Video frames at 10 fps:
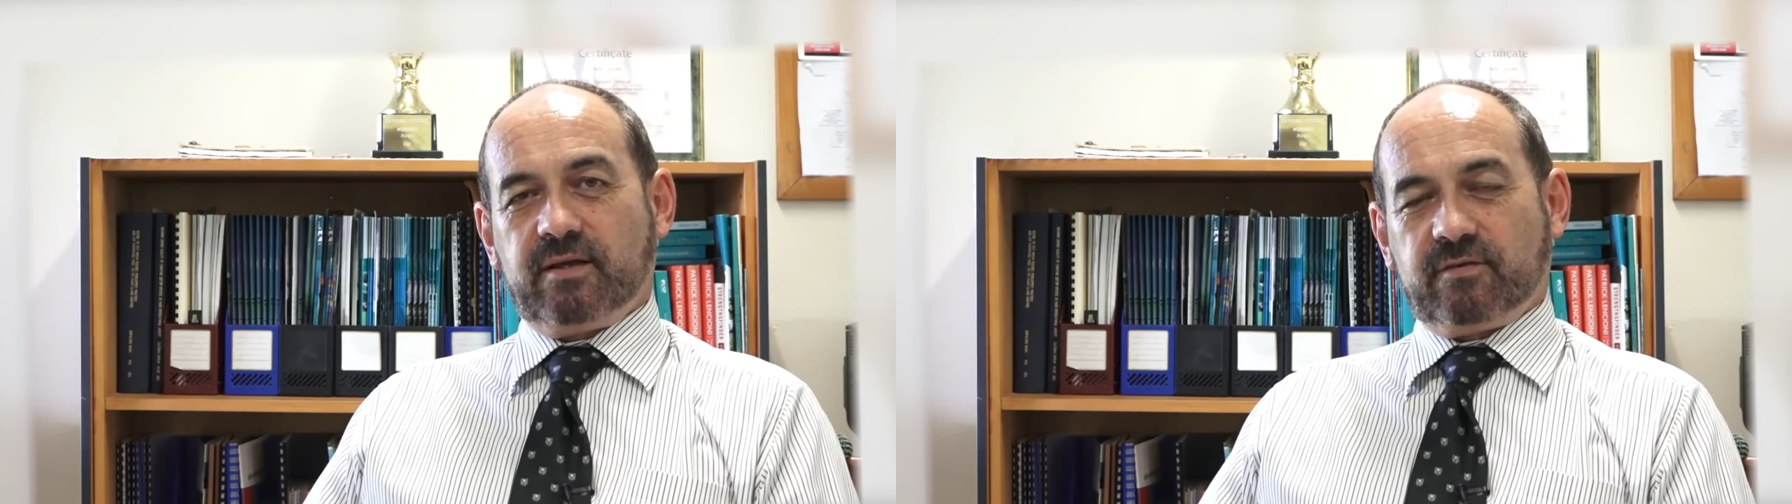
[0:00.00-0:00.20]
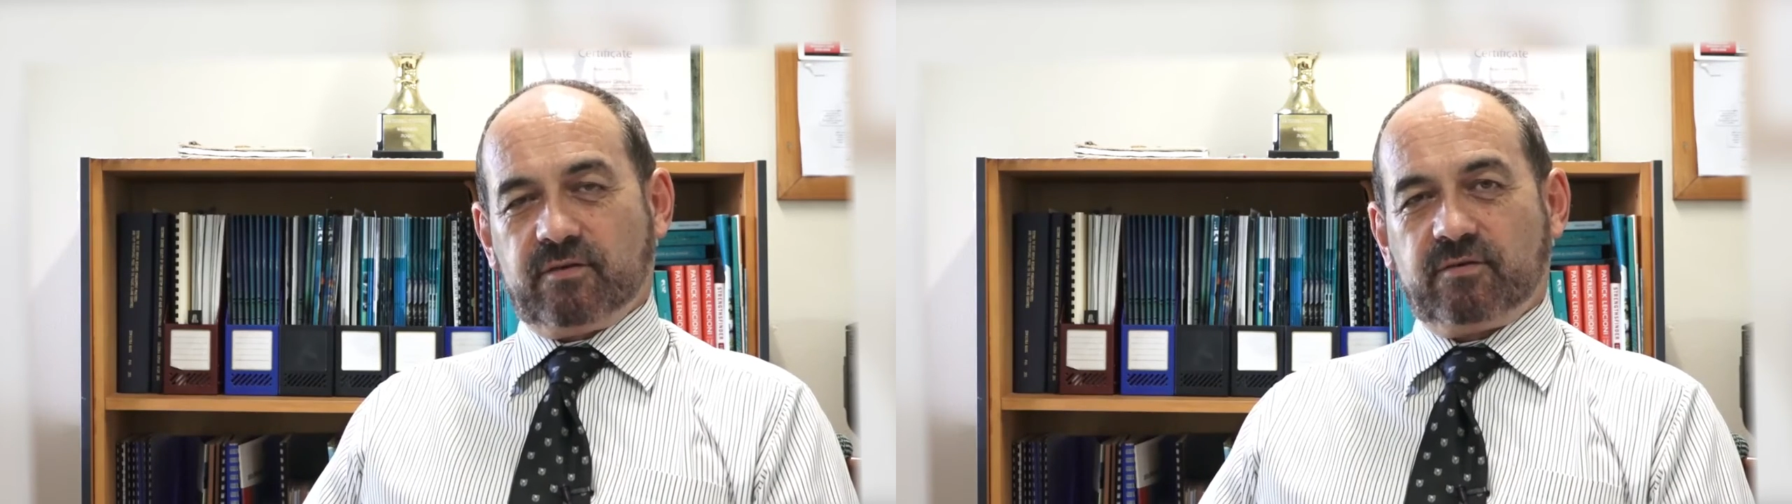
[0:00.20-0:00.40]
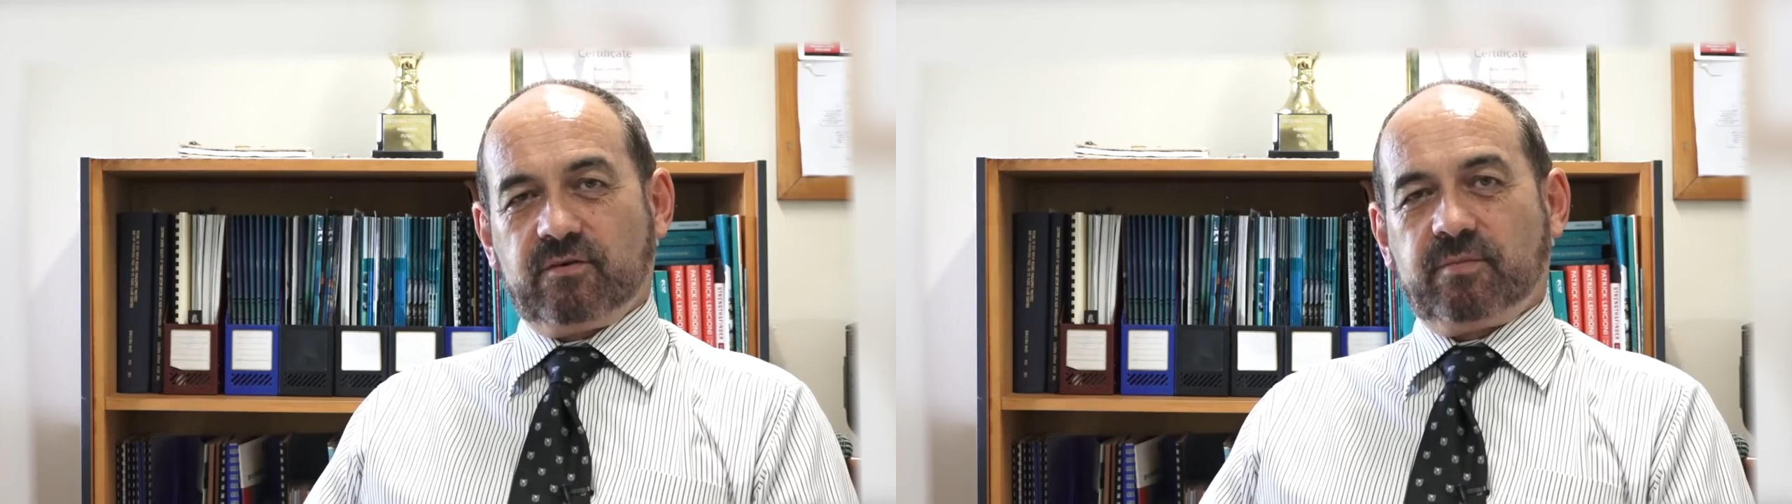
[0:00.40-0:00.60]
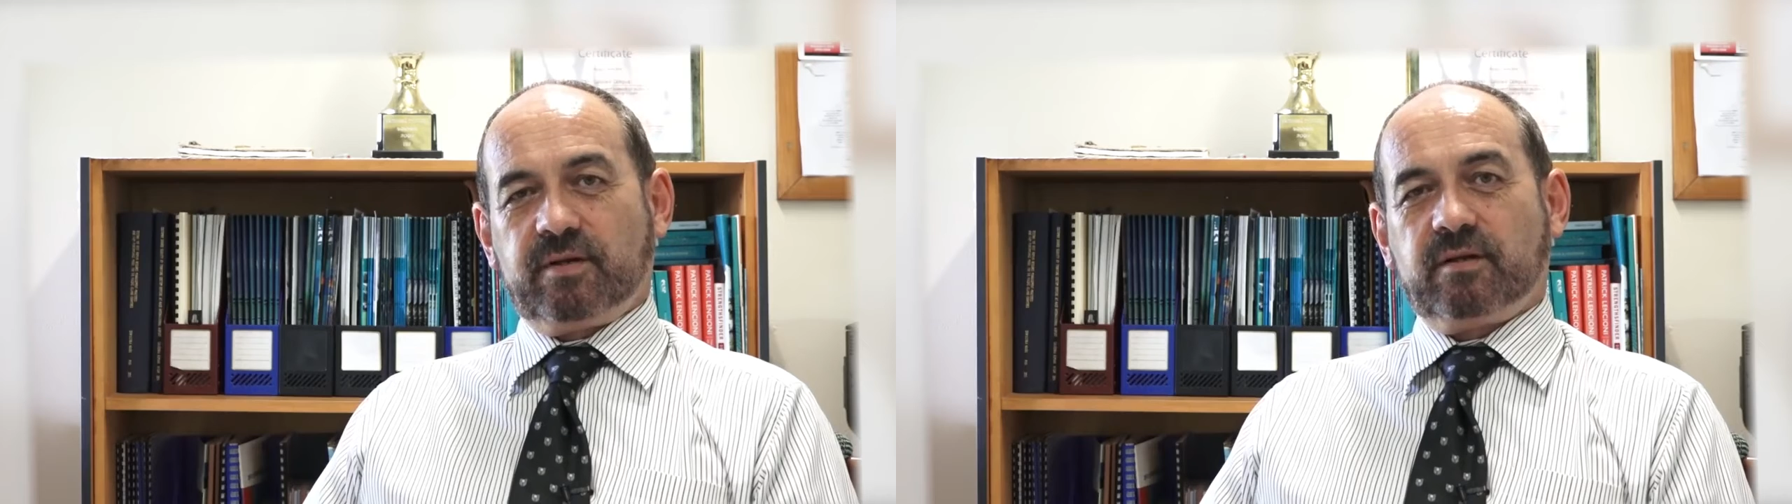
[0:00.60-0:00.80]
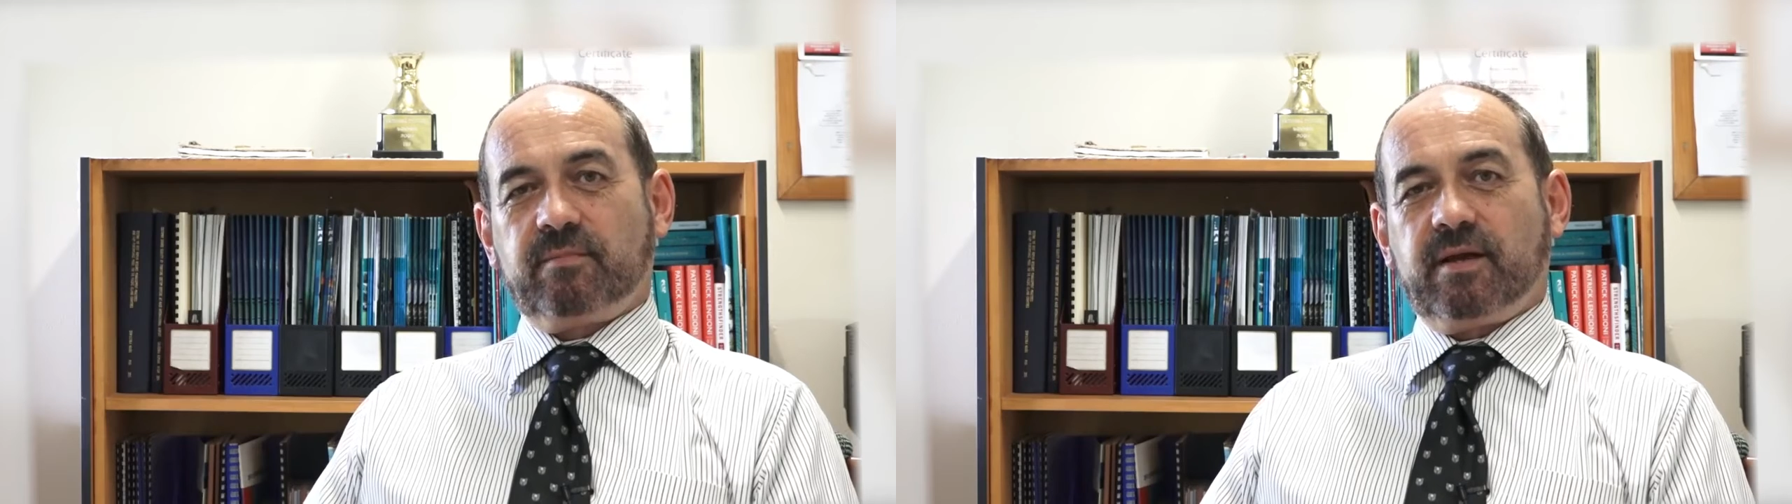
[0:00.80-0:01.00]
as they should have
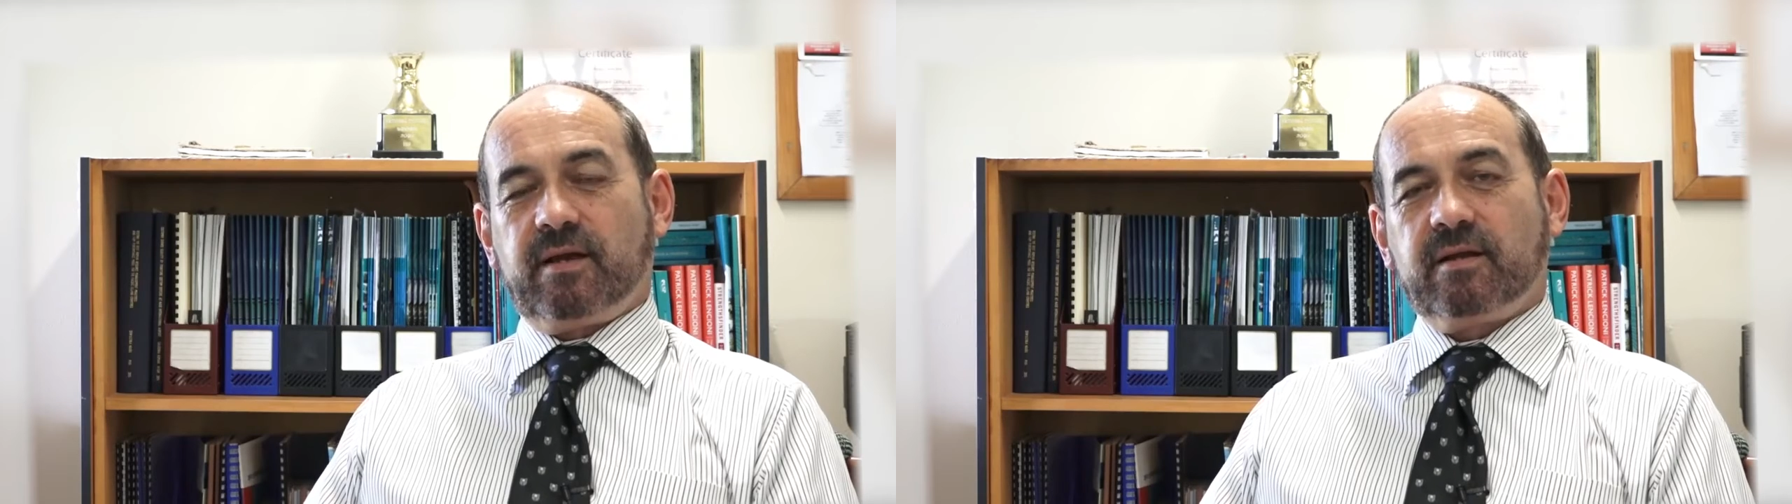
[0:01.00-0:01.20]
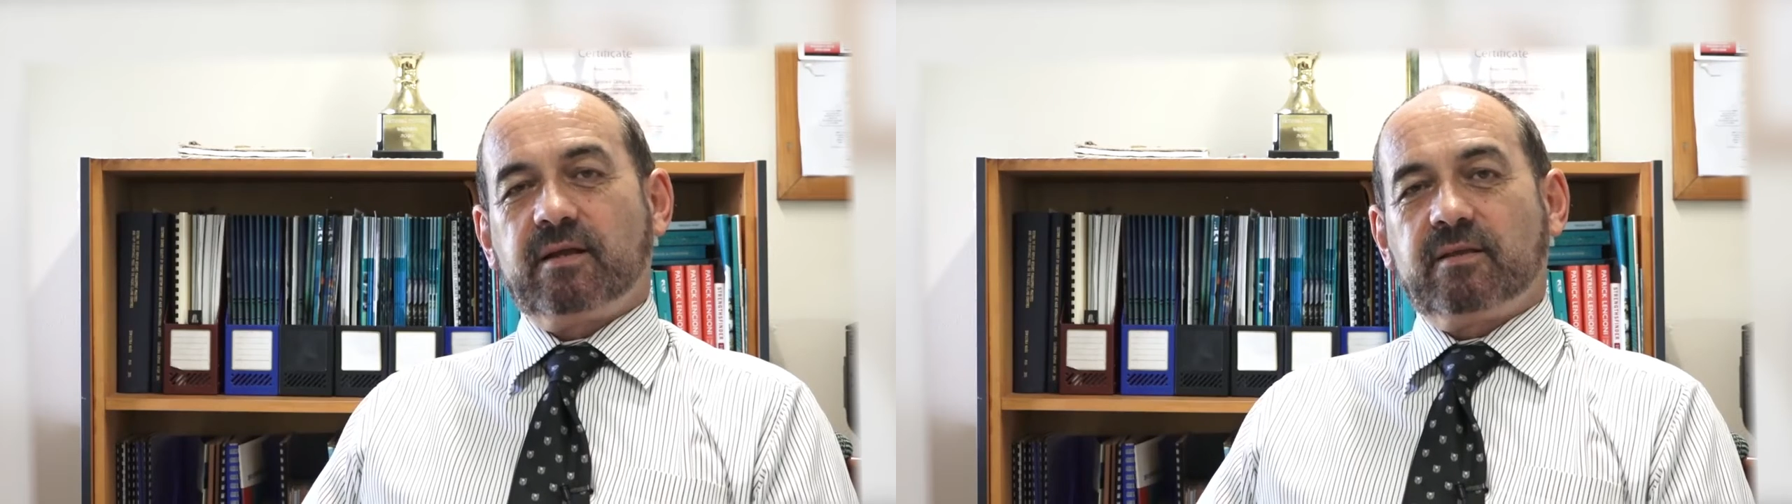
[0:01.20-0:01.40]
been about